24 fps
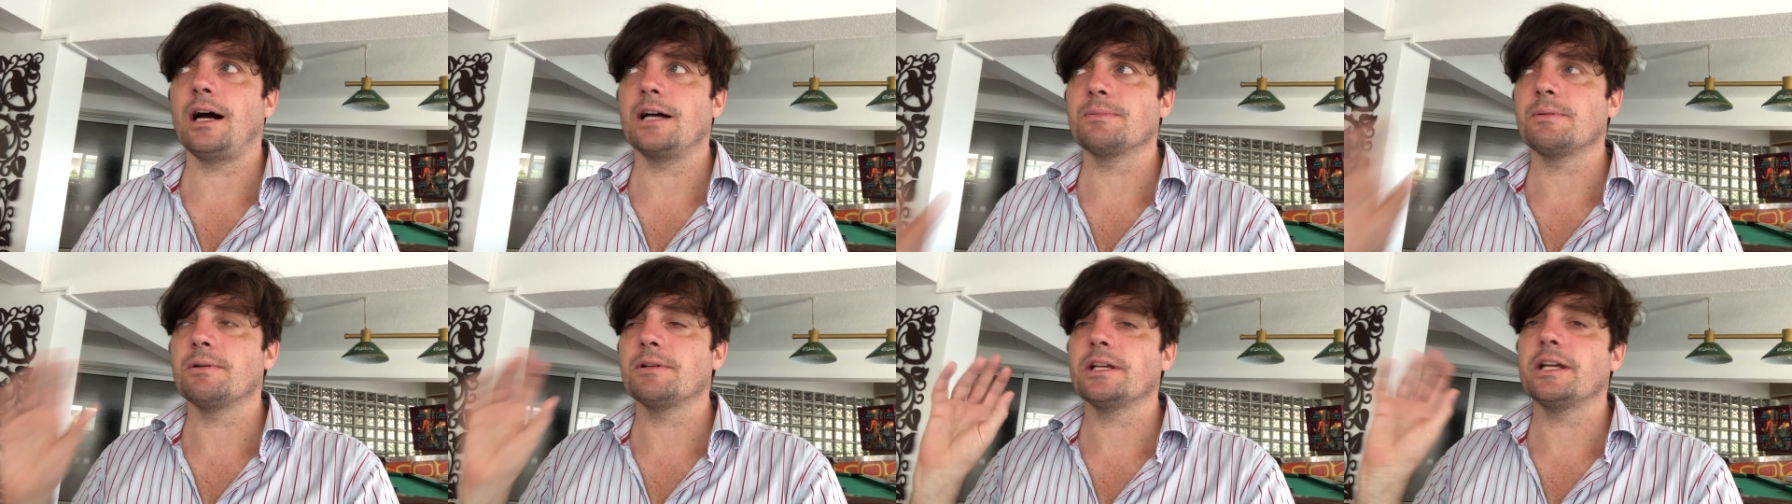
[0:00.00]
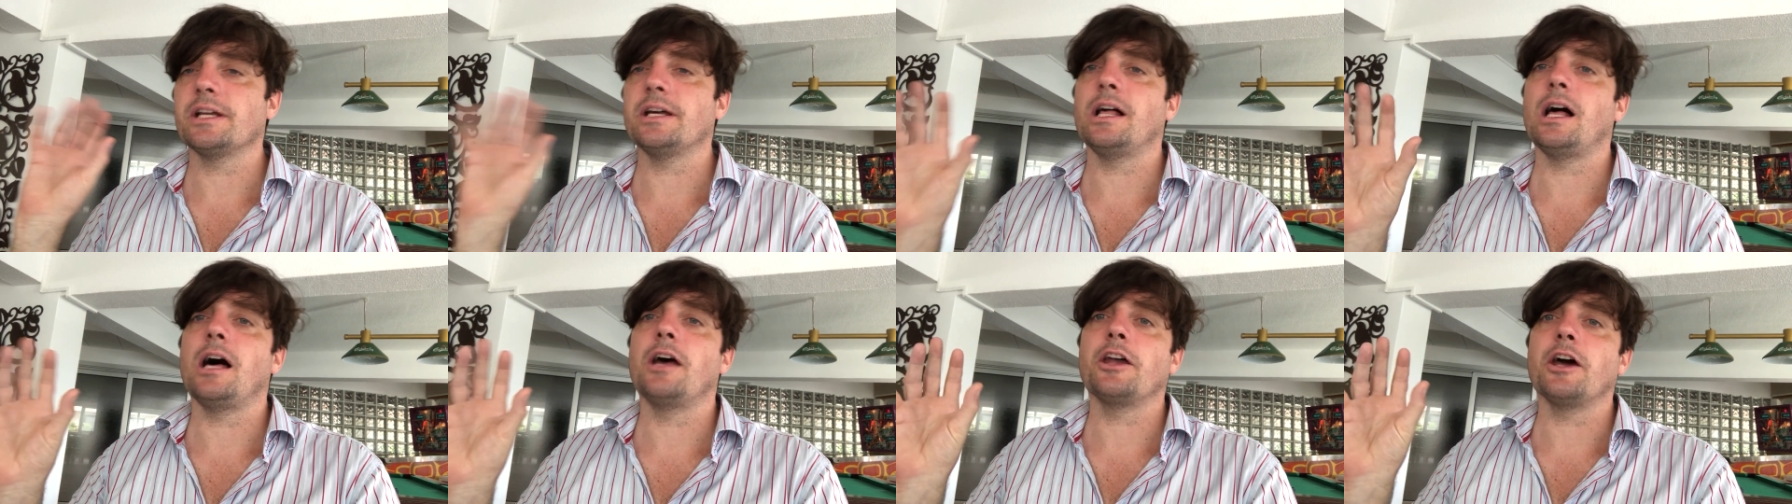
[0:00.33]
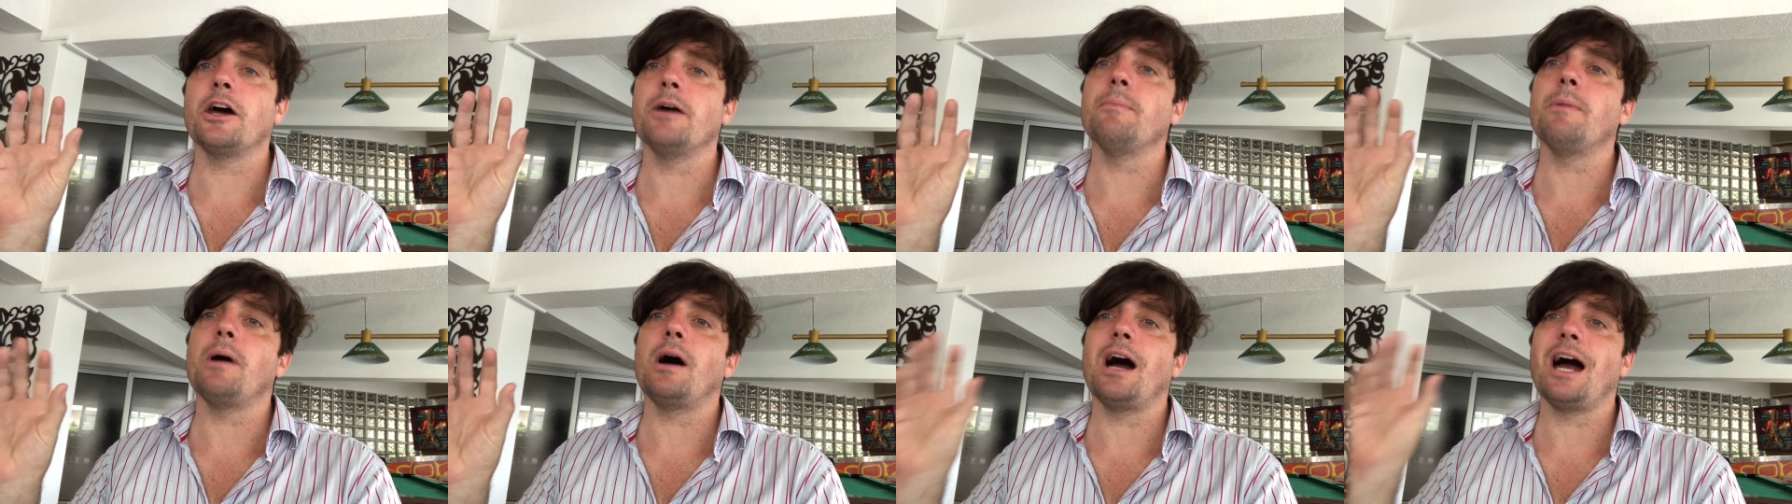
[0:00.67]
I suppose Ilhan
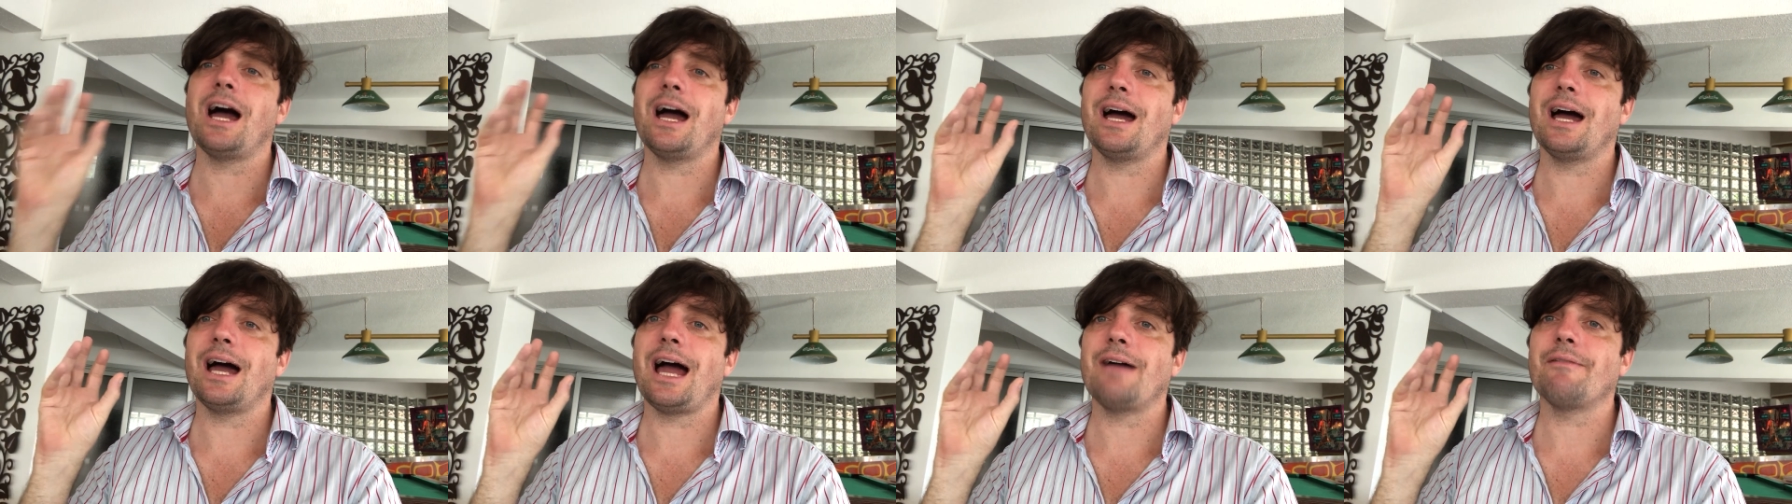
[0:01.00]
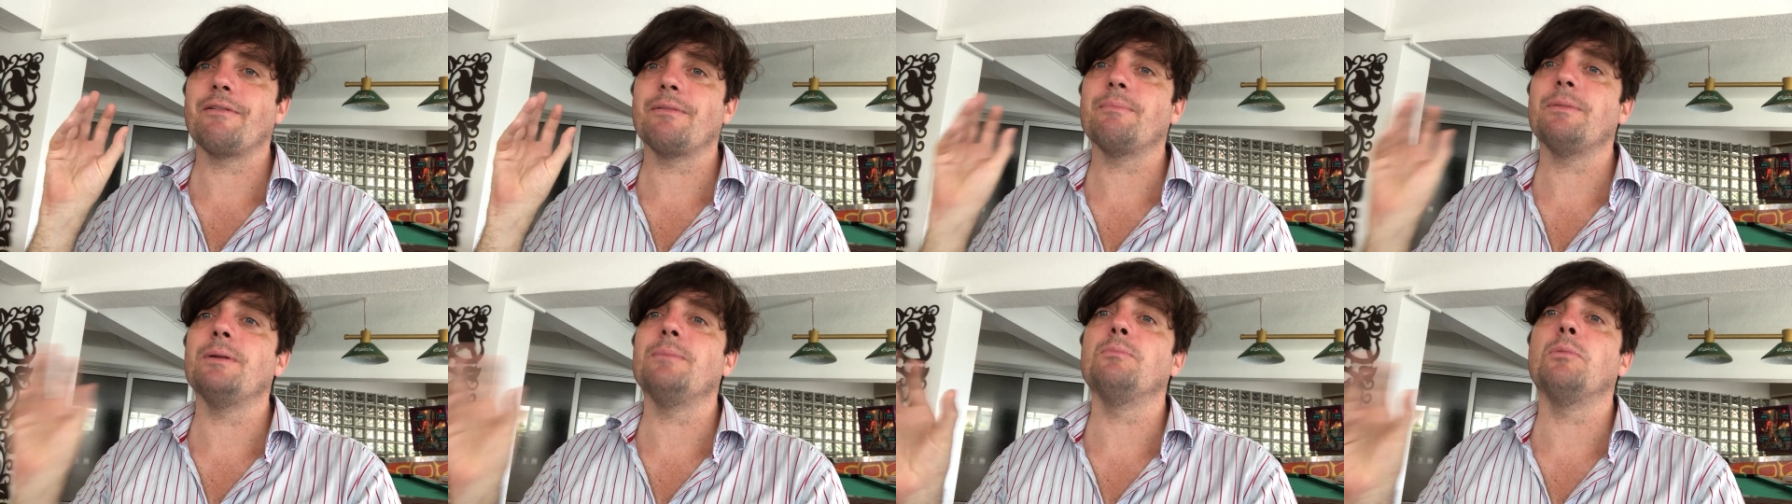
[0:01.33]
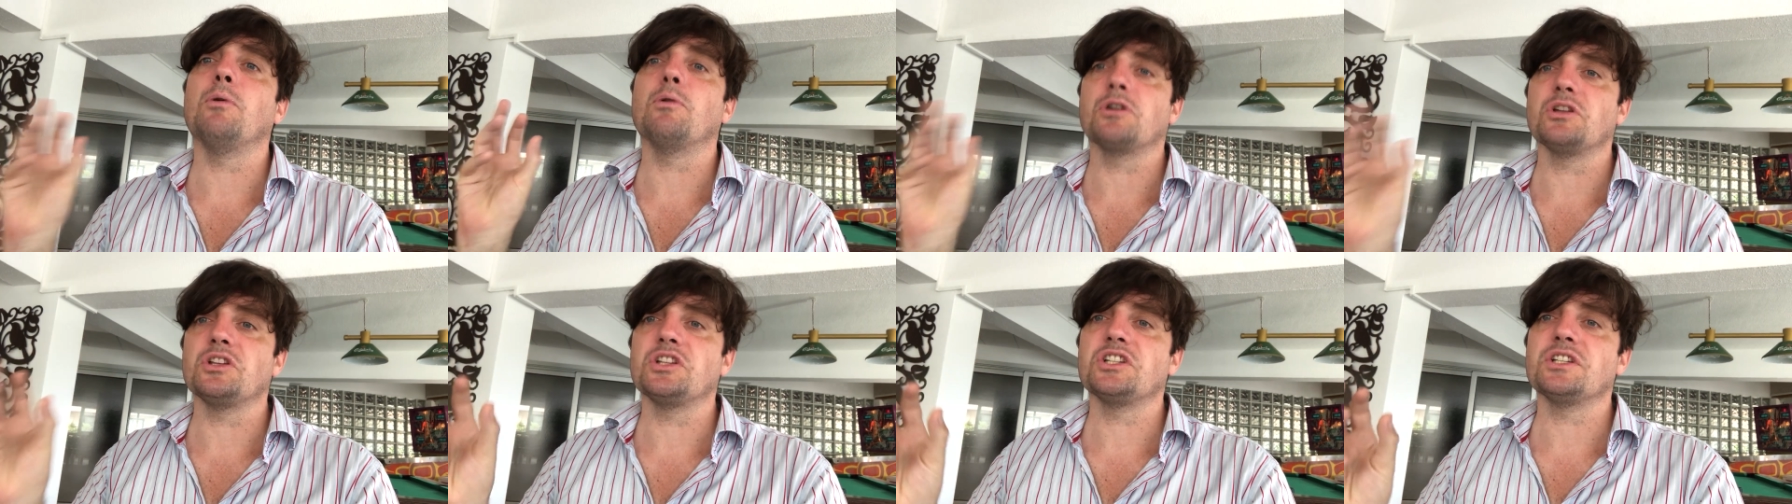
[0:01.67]
Omar, having been born